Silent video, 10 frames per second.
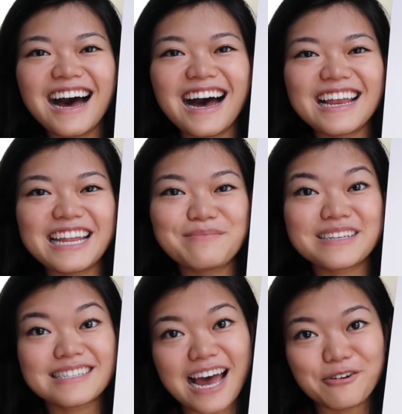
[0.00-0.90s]
I named
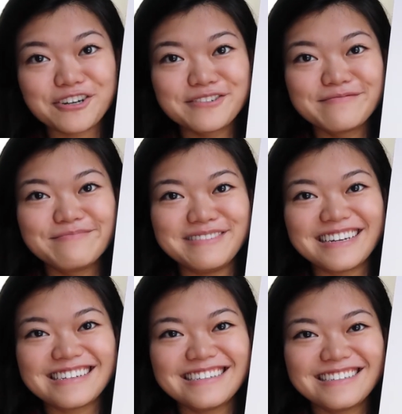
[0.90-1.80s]
it Sour
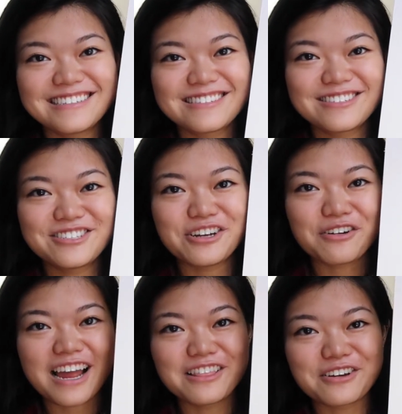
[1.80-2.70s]
because
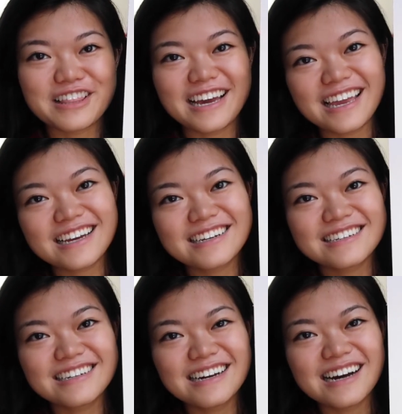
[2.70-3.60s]
don't I look like
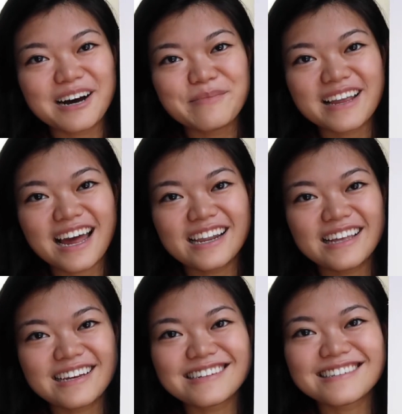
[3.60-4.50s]
I'm in kind of
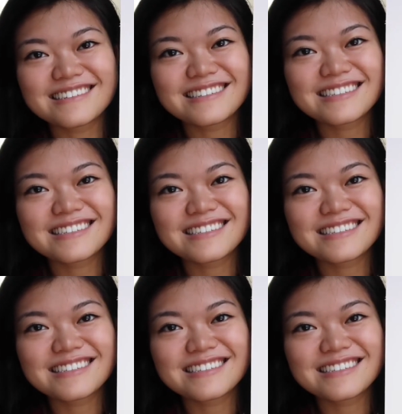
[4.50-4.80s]
like a